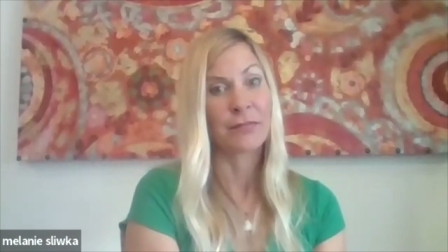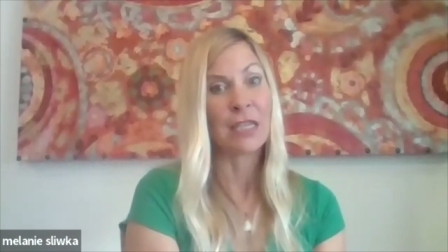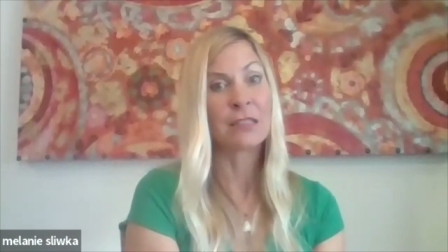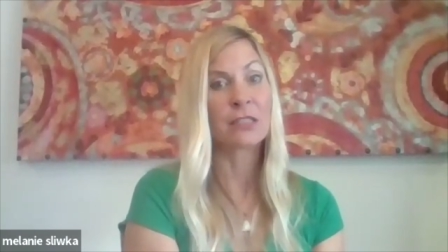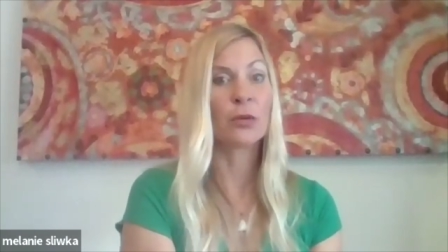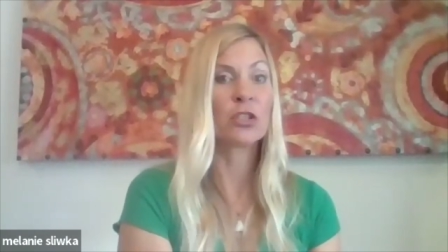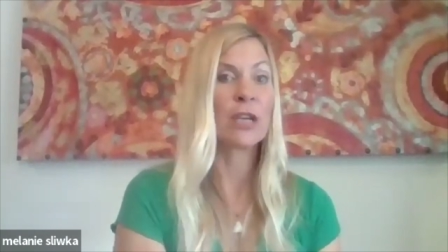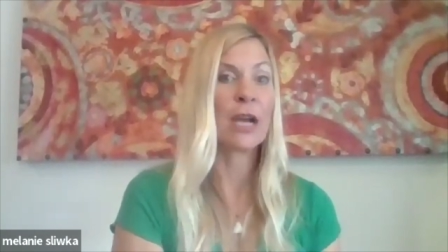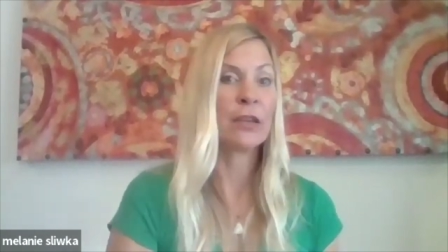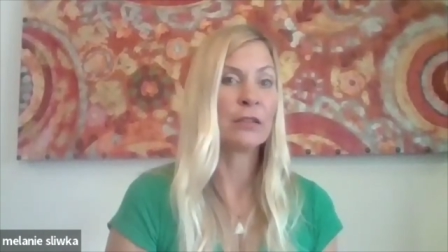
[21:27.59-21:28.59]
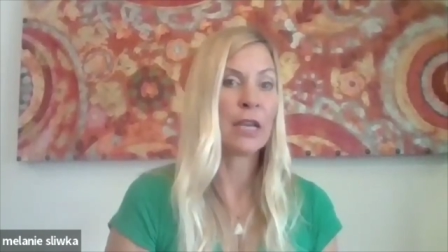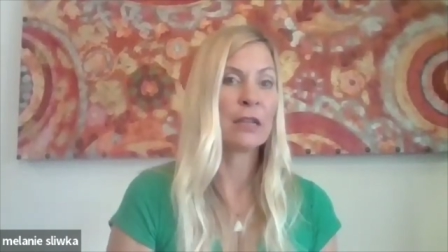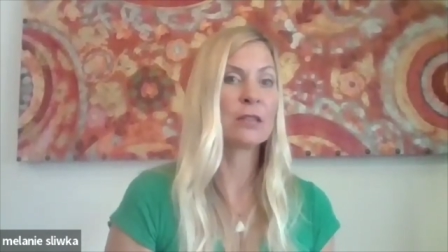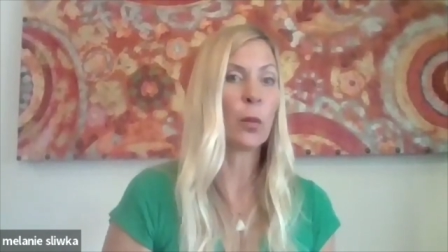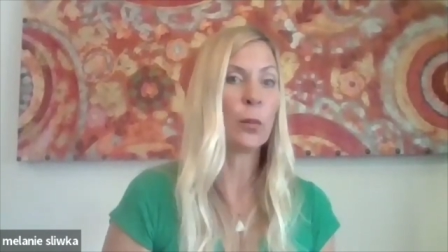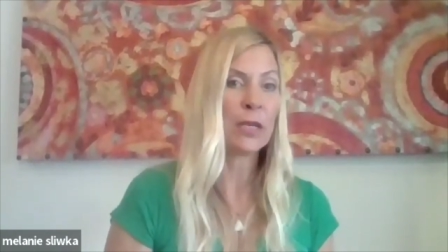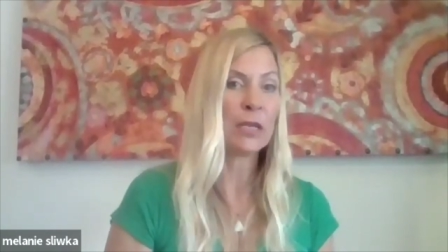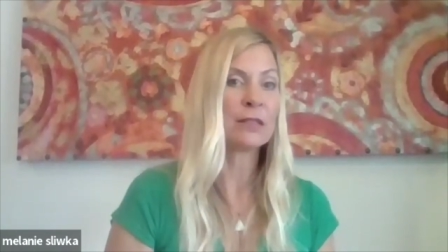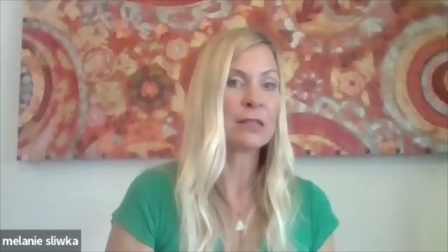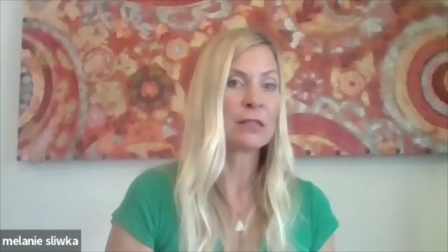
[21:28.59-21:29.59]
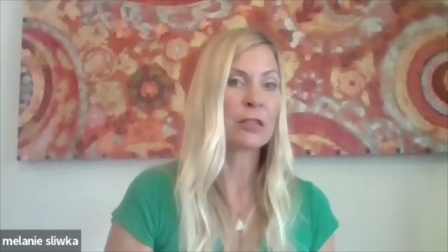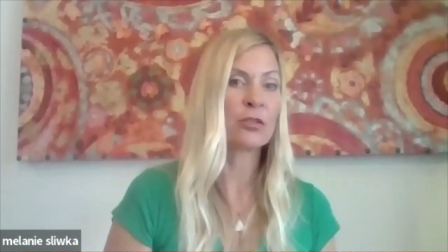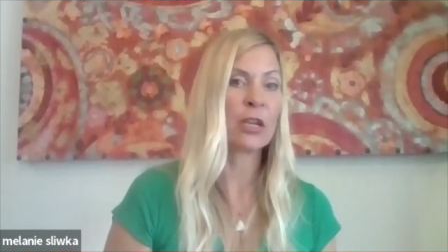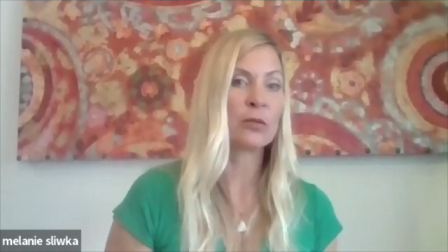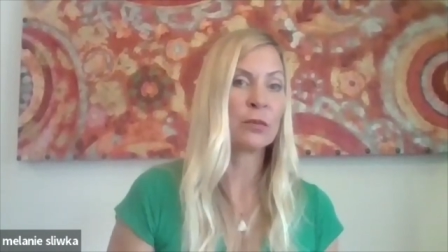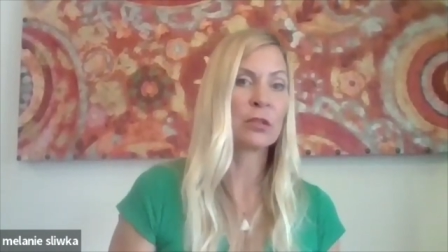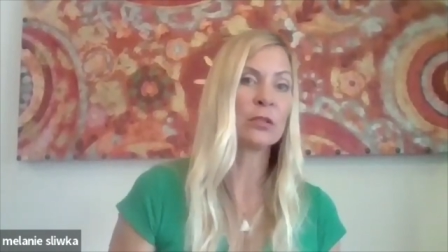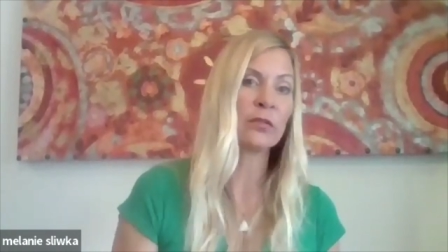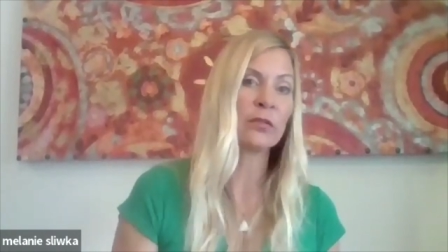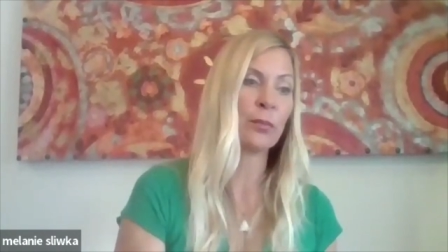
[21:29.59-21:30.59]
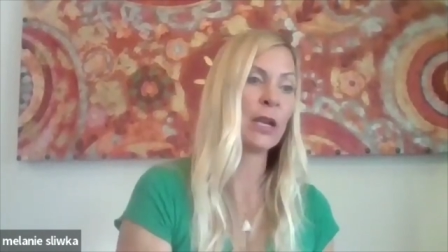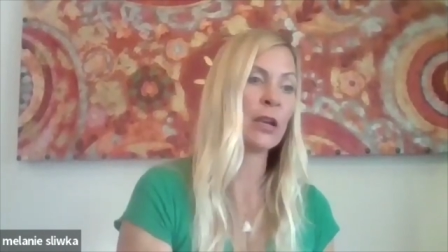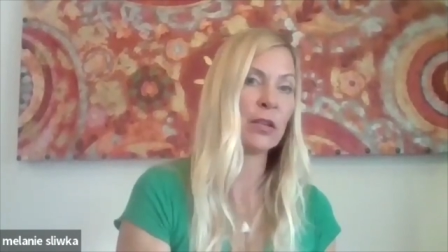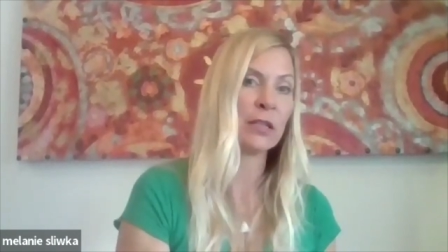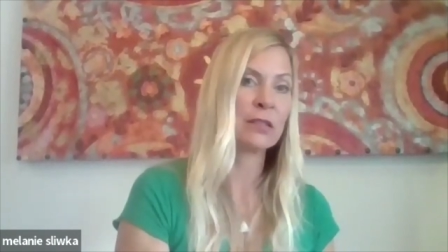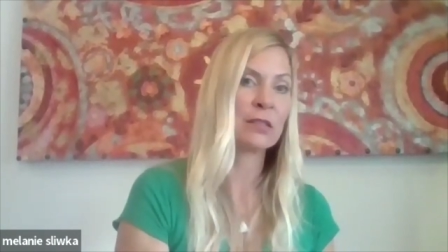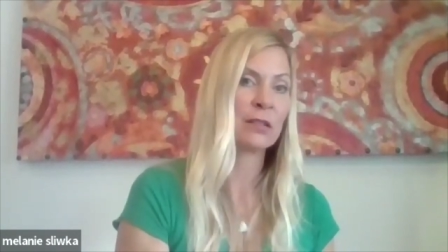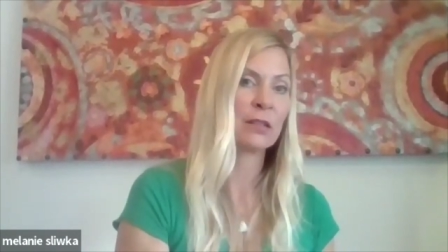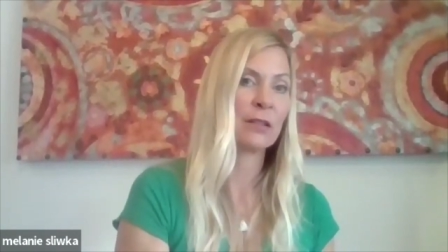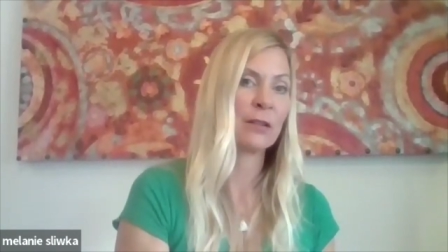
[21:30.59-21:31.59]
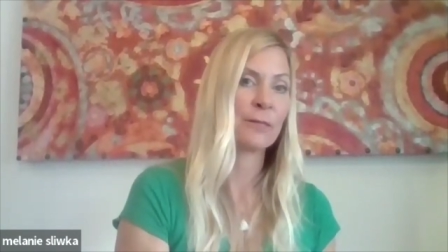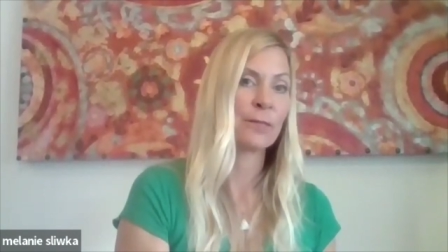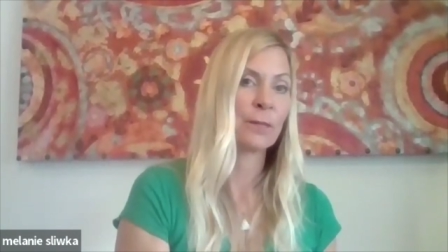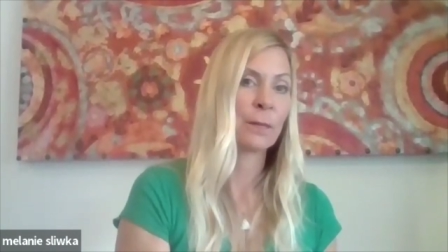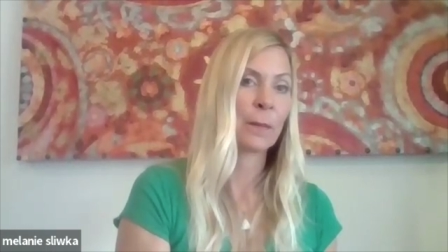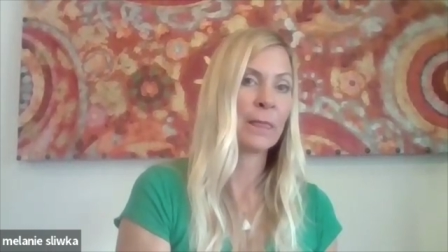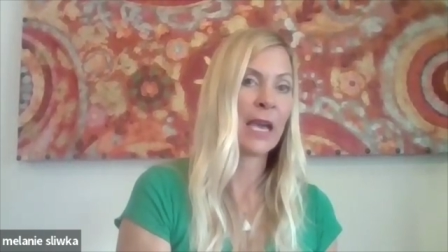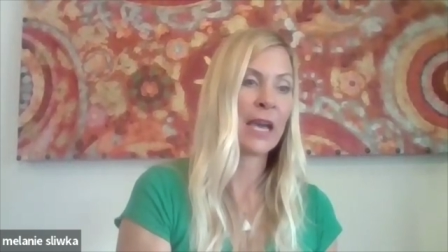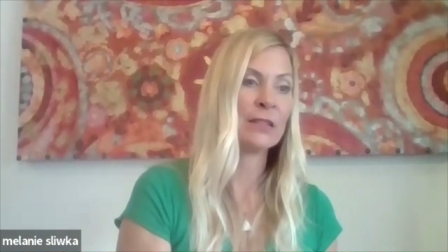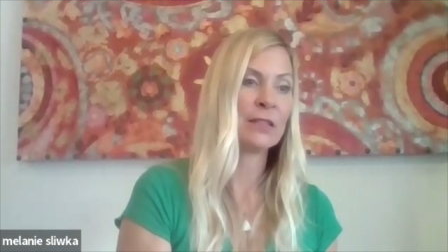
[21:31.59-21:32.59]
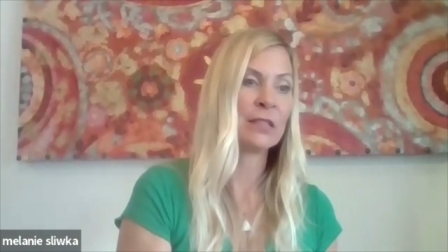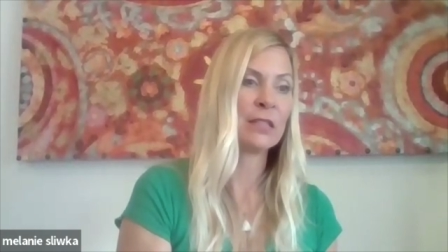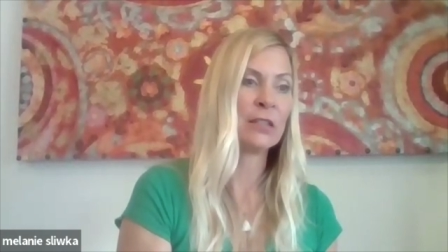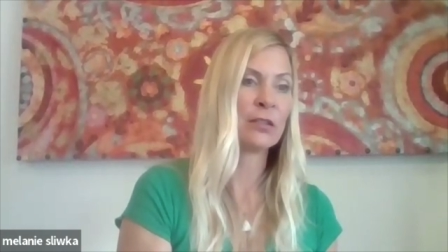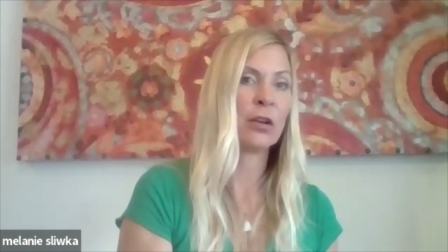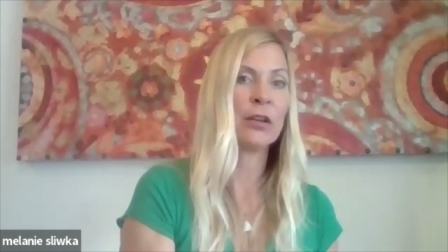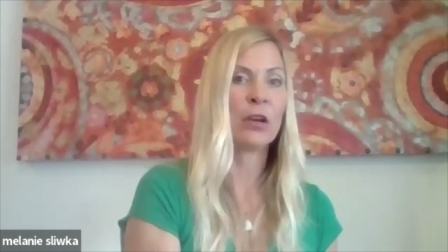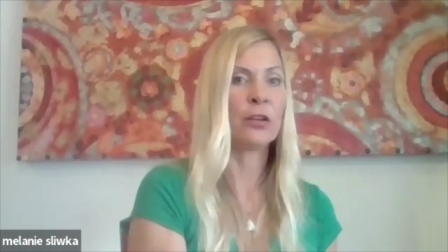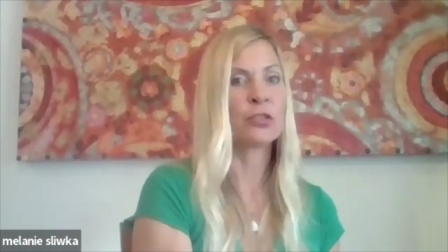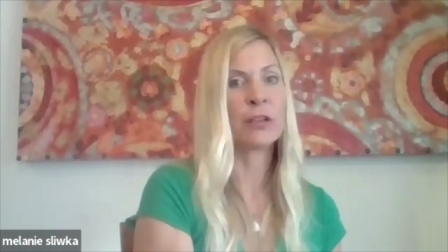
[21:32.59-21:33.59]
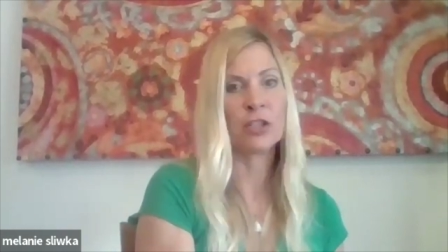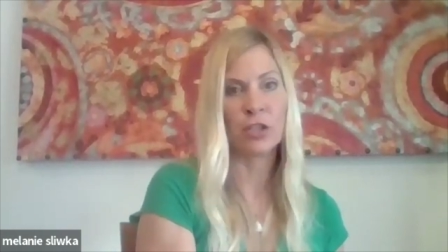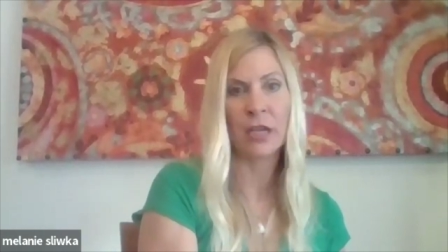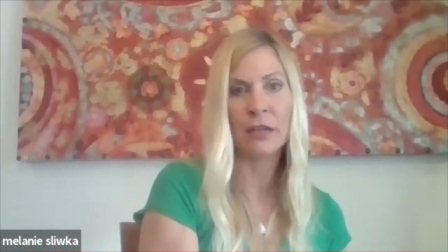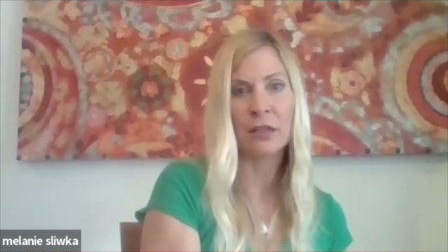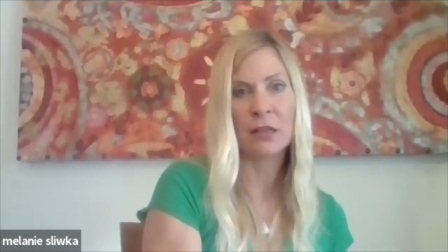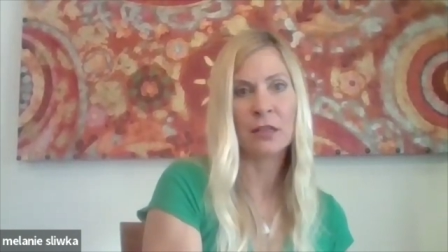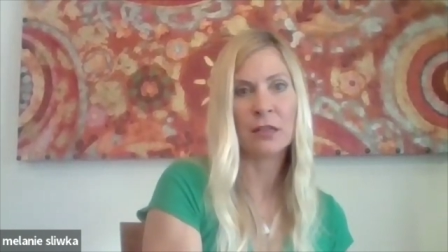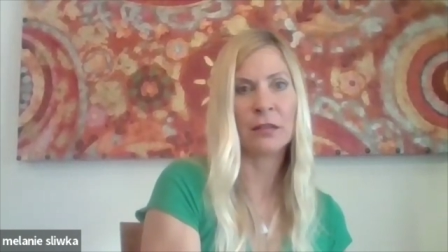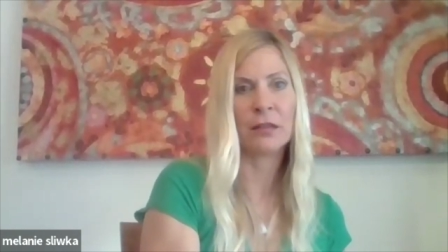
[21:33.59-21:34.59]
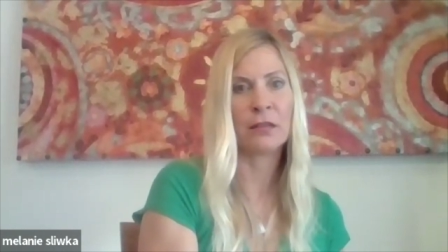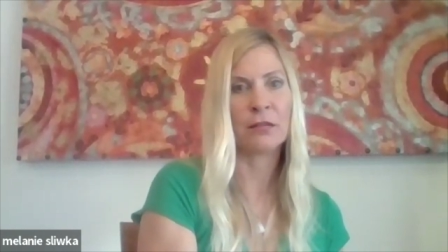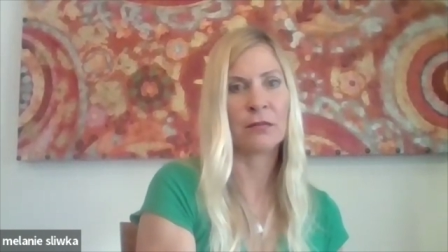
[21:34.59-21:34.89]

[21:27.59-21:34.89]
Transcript: And so a child that is obese is a direct result of a parent that is either undereducated in